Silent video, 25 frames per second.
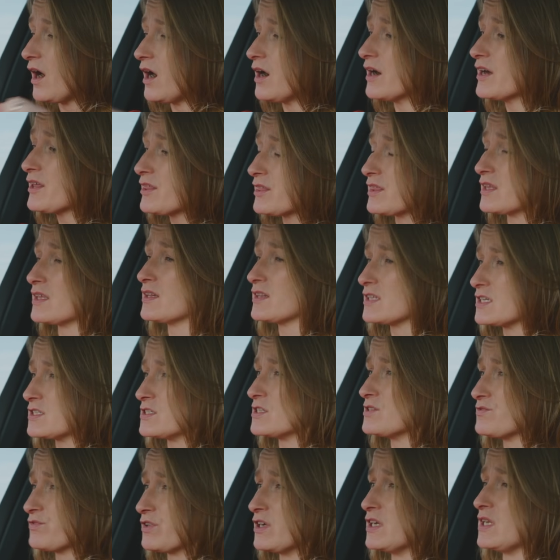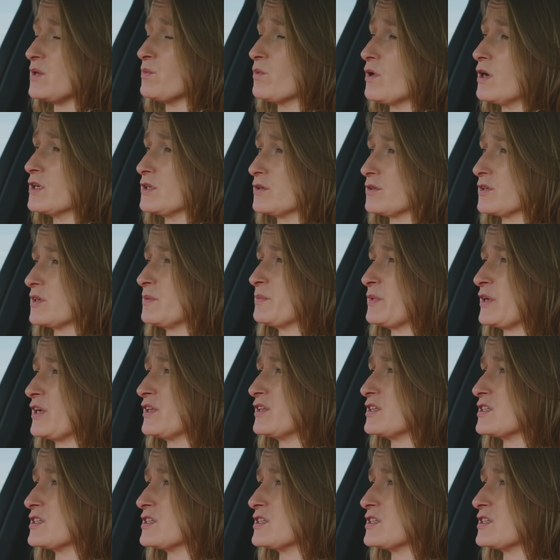I think this is really why you're going to buy